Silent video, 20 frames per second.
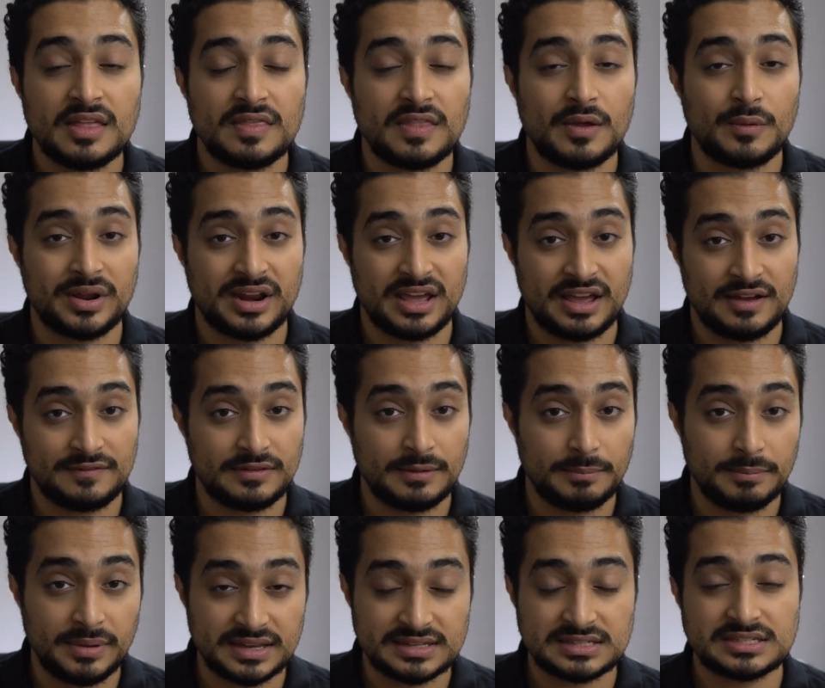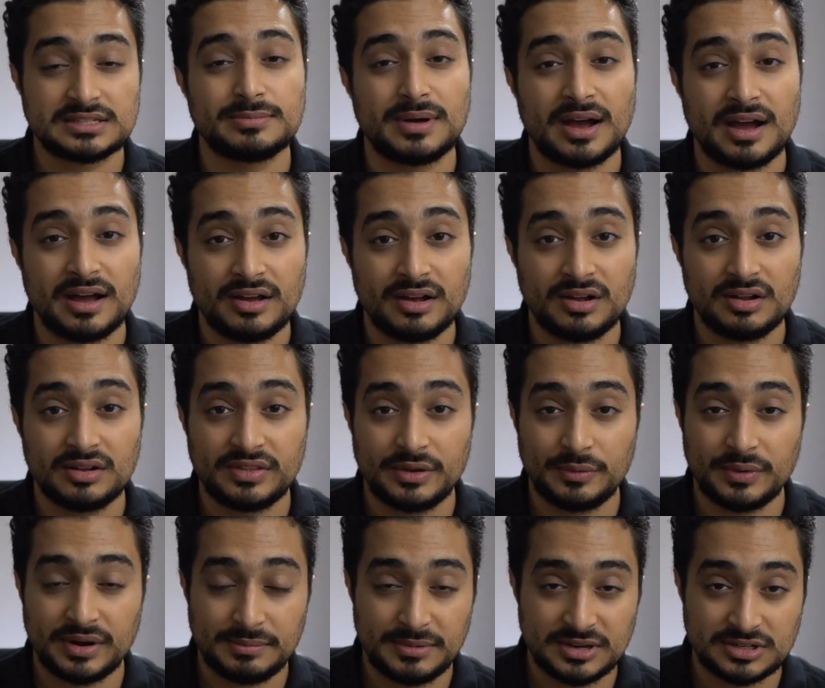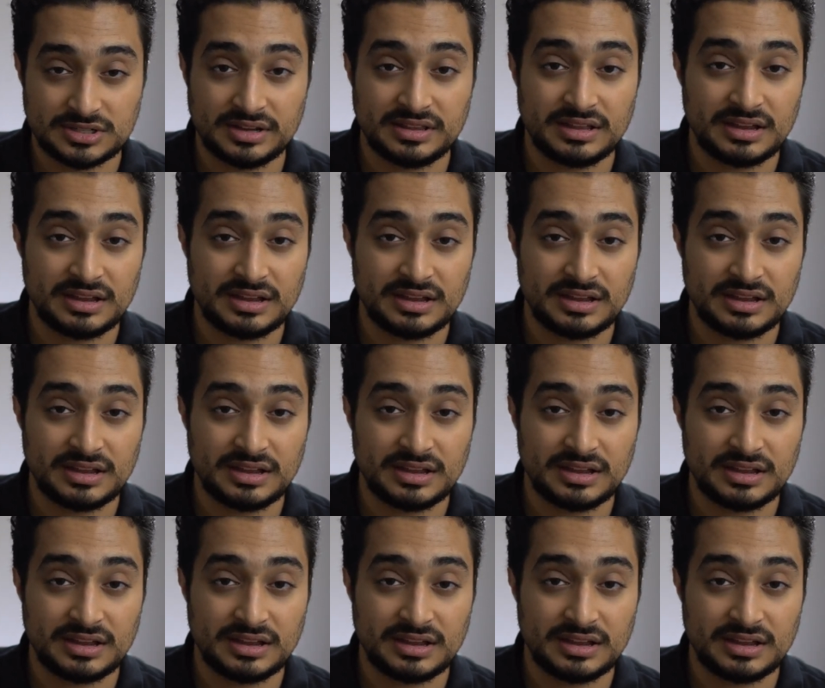They want to have the best smile. They want to make sure